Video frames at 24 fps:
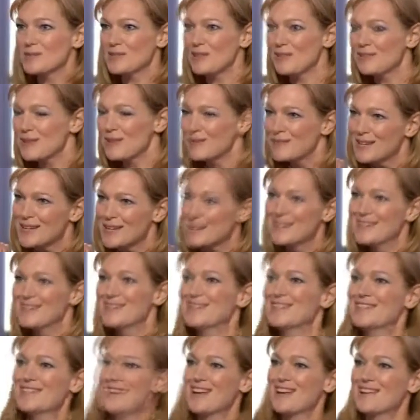They've given it an
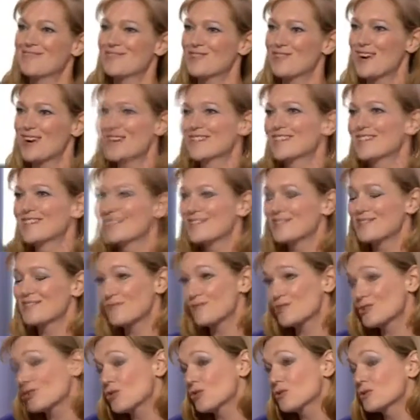adrenaline sort of
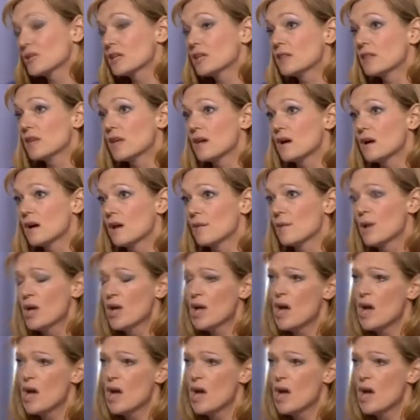shot in the arm.